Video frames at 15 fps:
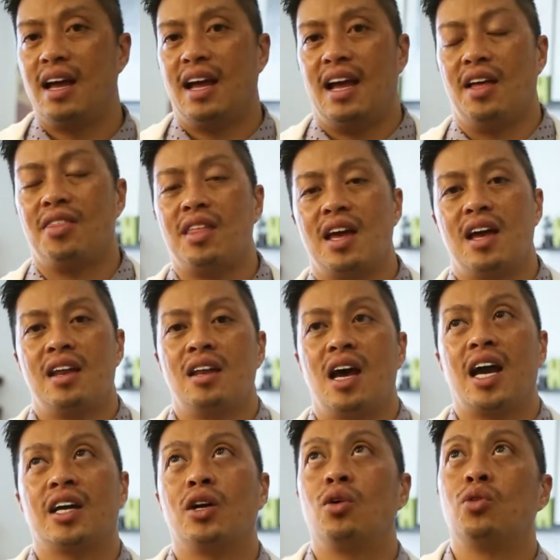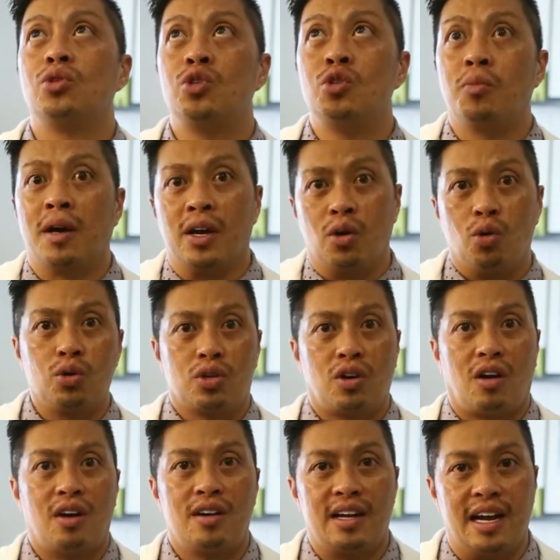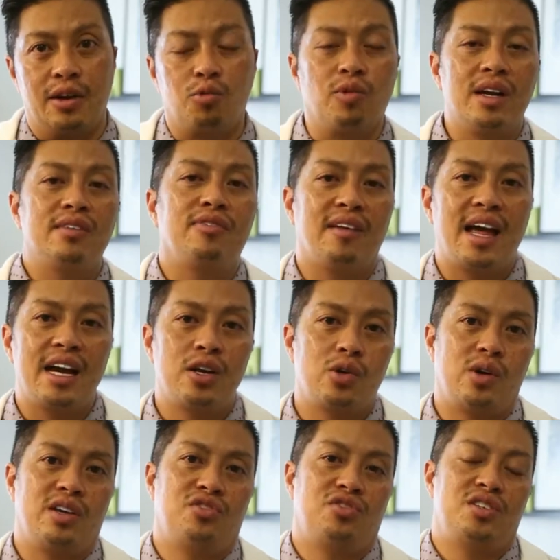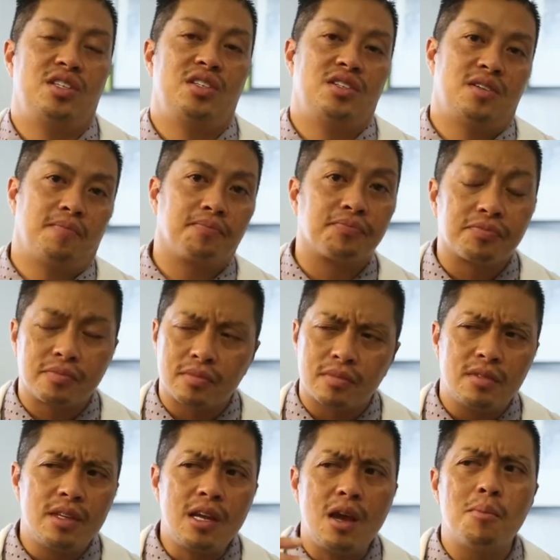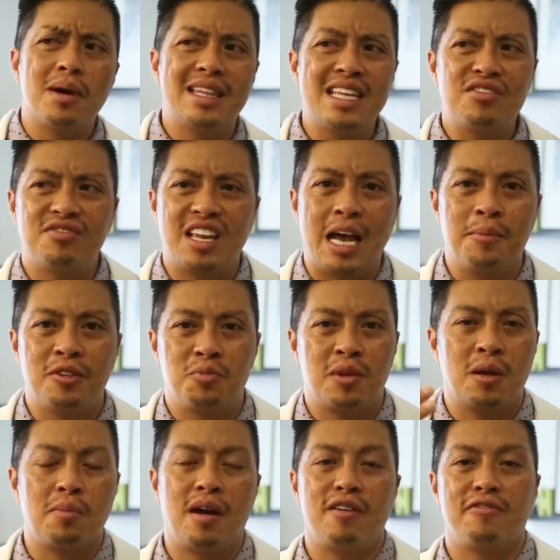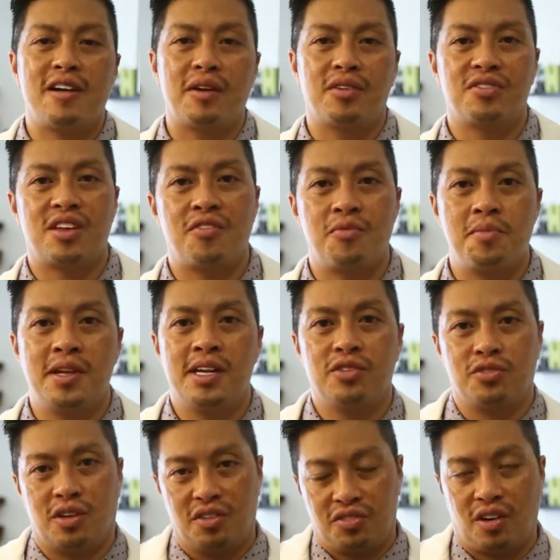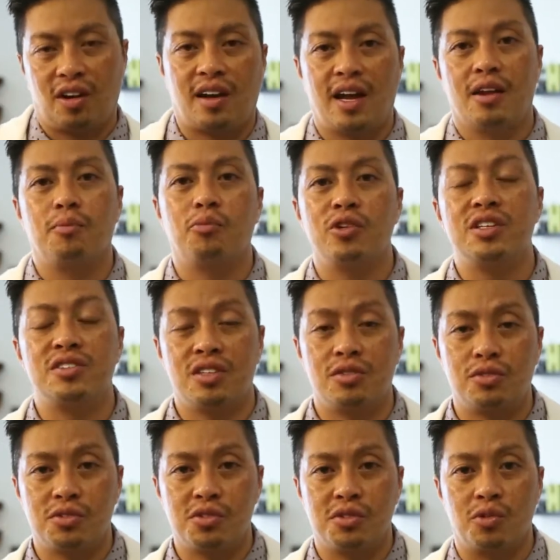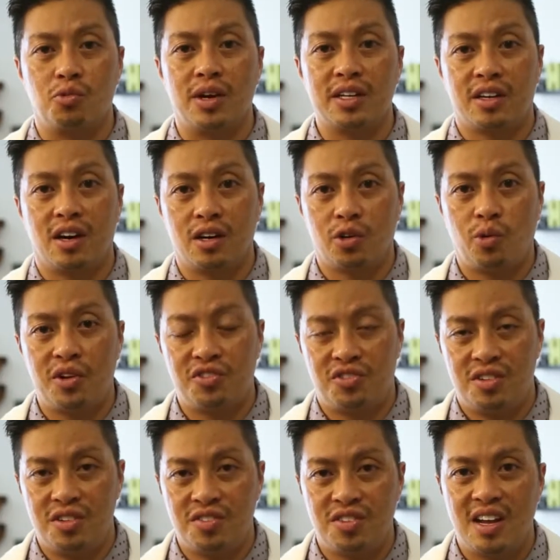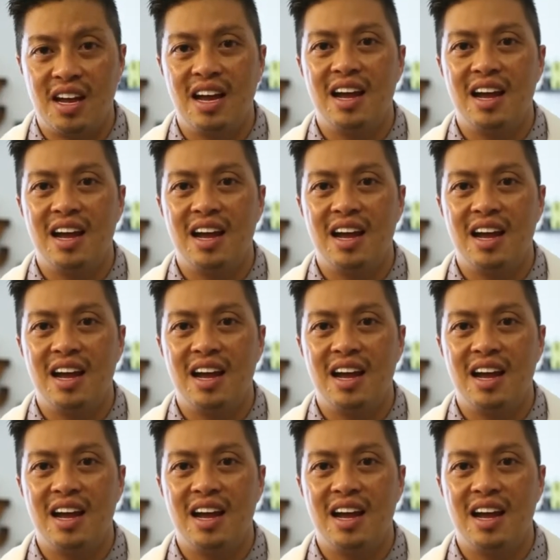And then I go do my old cart and red flag questions. But this time it's been about five to seven minutes, so I start kind of breezing through the red card questions.